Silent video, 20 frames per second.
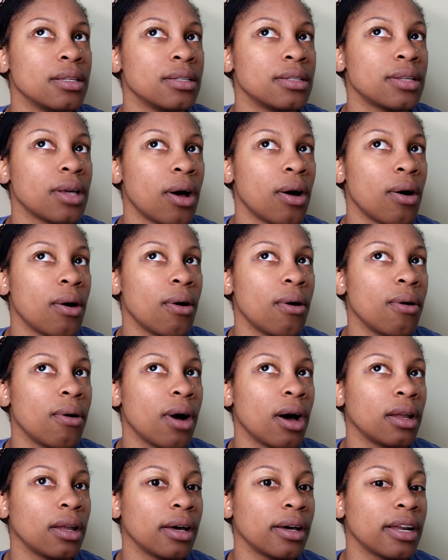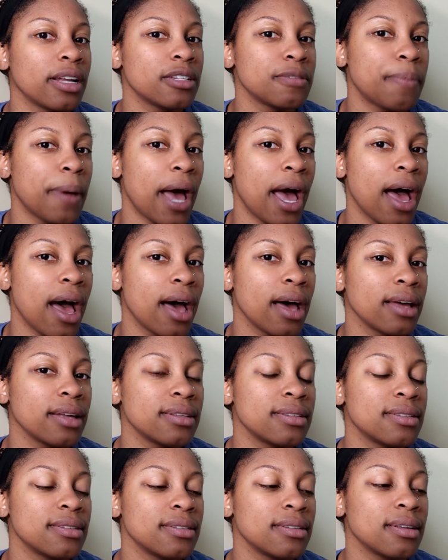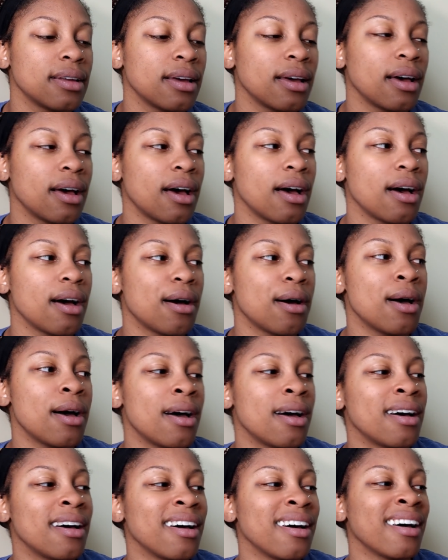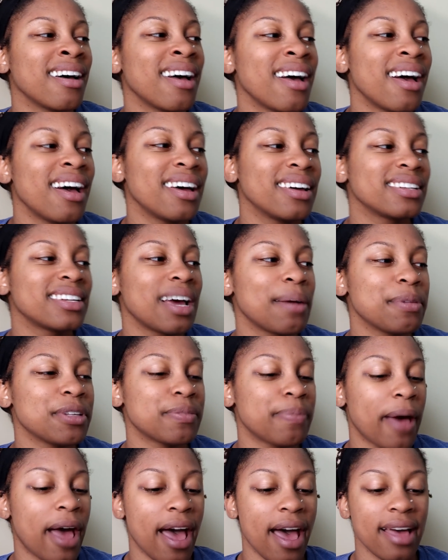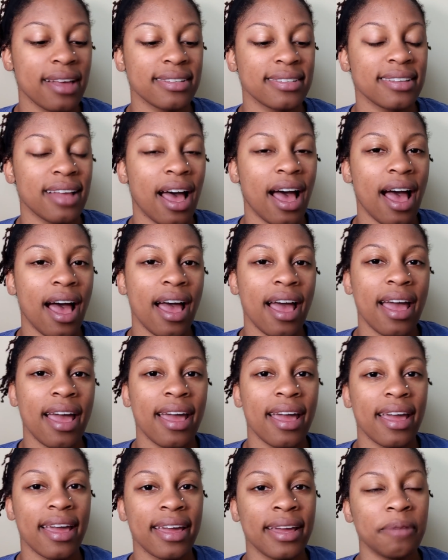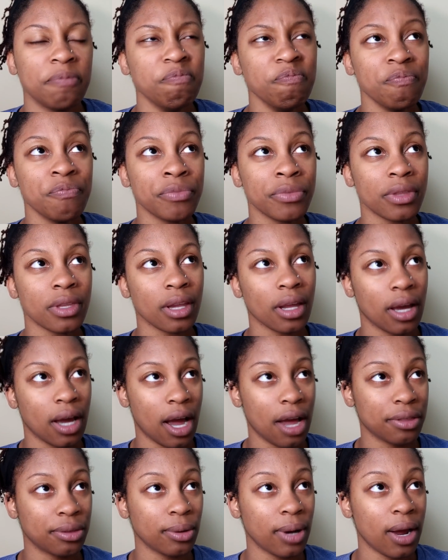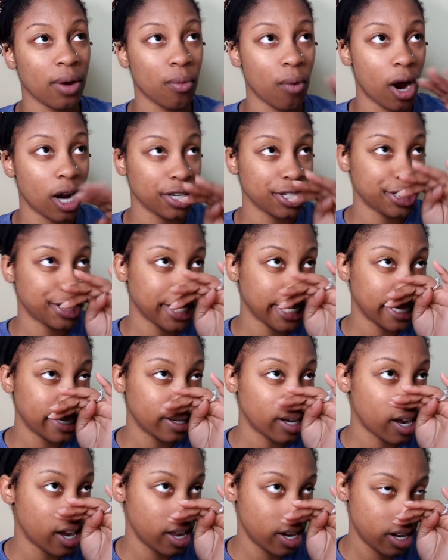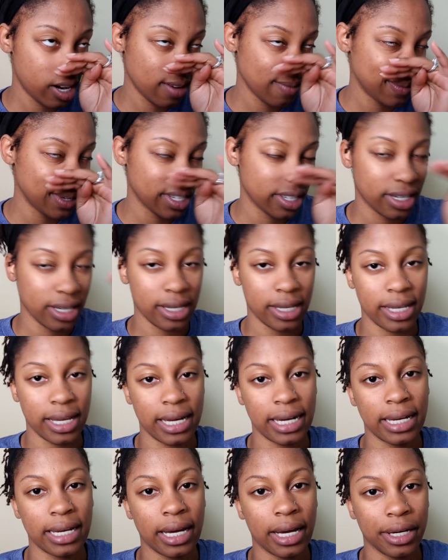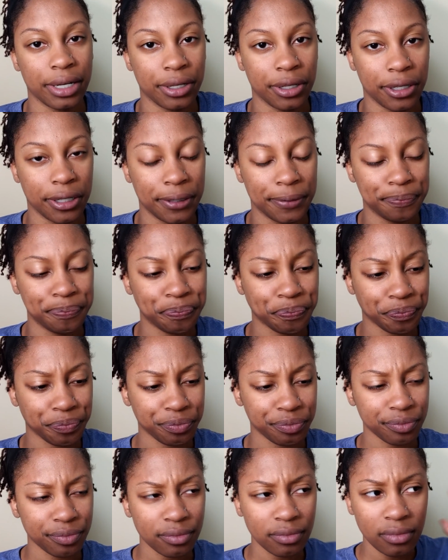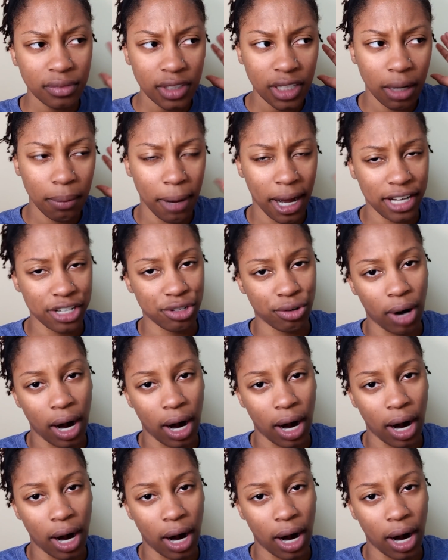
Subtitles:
So a lot has passed. Time has passed. After I washed it, I ended up just sitting under my